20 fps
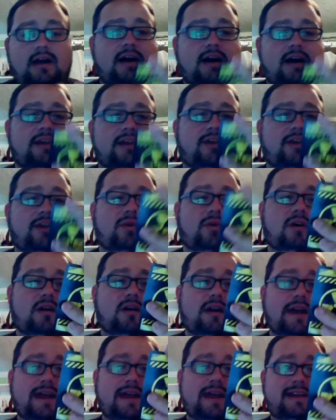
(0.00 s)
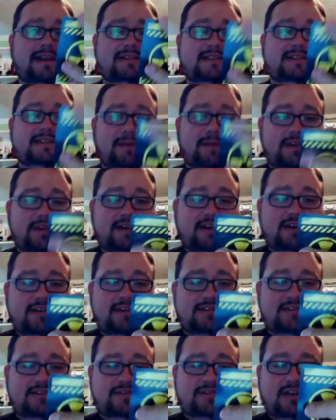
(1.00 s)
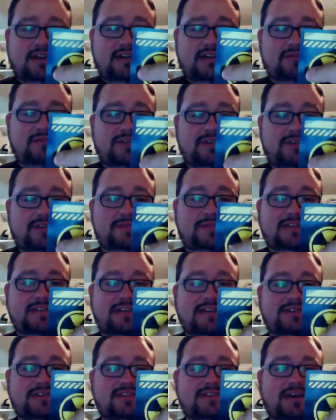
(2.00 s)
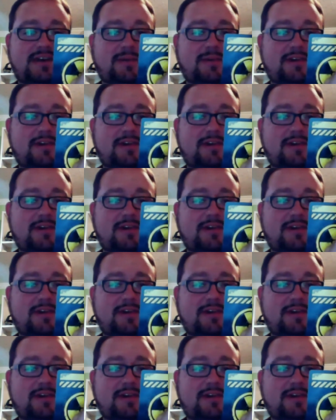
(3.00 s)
you are an atomic construct. Once per session, atomic